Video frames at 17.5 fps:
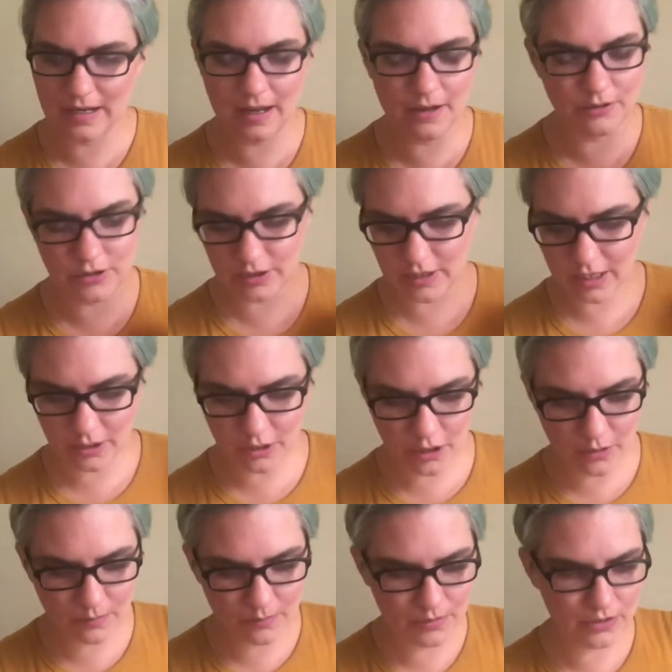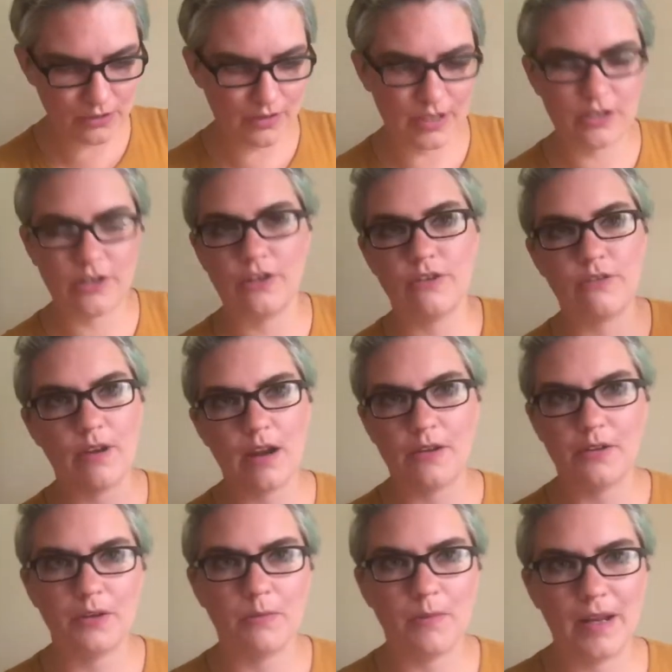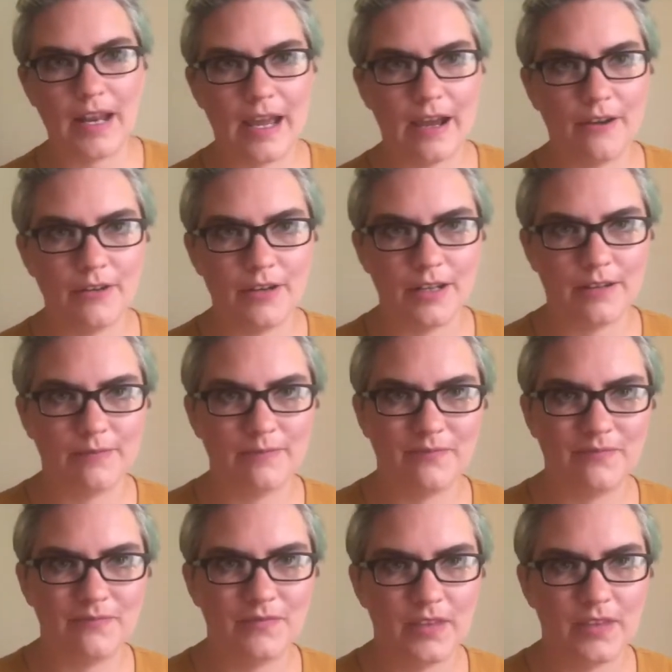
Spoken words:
And I was just like, nope. So I turned around and went out and